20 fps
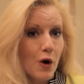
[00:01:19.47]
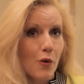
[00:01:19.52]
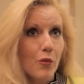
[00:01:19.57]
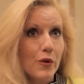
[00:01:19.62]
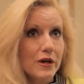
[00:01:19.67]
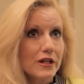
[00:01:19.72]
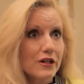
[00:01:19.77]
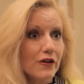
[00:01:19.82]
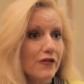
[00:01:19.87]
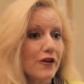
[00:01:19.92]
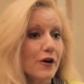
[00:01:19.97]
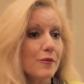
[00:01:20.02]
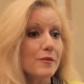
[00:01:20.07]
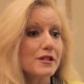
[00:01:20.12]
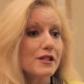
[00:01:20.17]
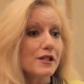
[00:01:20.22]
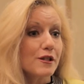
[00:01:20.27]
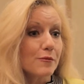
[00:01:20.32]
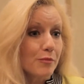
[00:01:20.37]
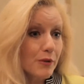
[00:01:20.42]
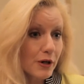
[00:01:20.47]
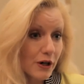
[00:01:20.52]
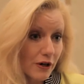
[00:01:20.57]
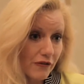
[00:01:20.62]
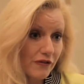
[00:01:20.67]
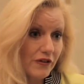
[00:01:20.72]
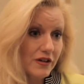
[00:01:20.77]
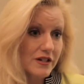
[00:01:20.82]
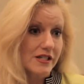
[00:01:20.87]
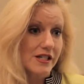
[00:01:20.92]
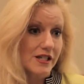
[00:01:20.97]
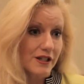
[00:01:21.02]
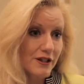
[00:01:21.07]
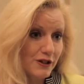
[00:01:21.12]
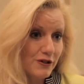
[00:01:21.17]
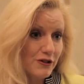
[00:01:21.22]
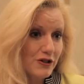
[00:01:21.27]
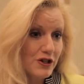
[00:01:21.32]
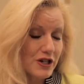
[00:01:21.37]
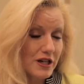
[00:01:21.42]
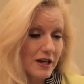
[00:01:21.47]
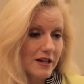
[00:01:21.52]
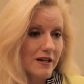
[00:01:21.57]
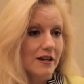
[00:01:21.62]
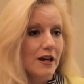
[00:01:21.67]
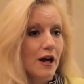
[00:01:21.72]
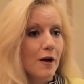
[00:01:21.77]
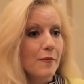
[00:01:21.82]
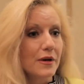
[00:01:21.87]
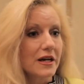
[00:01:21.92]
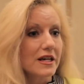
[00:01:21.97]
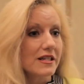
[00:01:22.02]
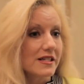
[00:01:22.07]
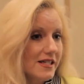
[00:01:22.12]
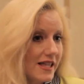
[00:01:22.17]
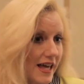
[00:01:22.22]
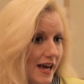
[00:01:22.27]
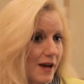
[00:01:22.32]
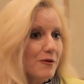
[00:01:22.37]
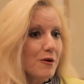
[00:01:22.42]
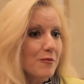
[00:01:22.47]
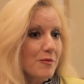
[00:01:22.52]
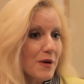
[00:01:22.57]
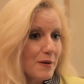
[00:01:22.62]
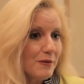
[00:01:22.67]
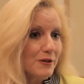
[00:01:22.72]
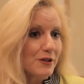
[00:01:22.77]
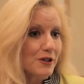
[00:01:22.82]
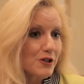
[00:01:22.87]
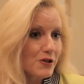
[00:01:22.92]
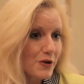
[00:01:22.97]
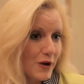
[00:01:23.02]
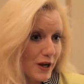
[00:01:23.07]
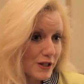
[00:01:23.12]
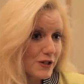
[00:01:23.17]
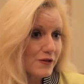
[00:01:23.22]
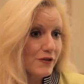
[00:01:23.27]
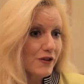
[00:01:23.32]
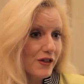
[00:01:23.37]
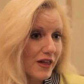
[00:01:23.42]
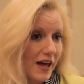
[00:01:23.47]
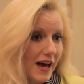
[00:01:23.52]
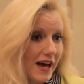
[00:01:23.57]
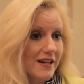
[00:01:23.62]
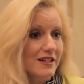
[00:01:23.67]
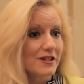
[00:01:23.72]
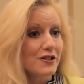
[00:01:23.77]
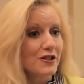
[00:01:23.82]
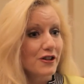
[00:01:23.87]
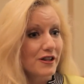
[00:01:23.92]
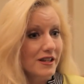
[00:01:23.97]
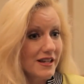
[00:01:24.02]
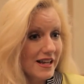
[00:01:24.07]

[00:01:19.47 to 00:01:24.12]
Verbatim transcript: window film is the perfect solution because they will be able to transfer that to the